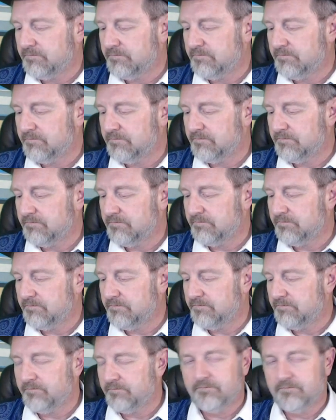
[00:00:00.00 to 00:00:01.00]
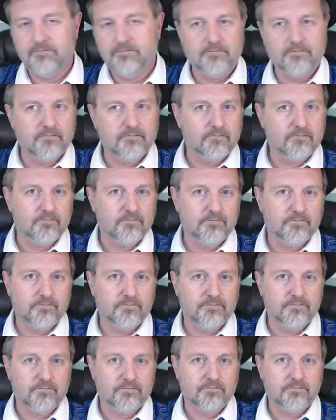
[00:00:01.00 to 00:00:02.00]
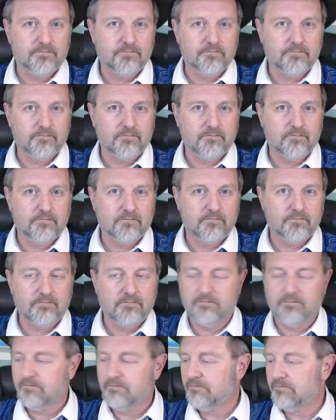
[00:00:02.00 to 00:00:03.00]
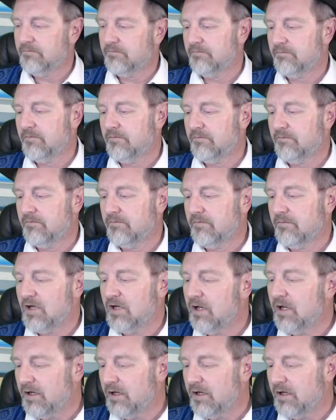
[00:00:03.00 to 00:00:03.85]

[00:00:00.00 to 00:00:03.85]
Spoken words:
(no one is talking)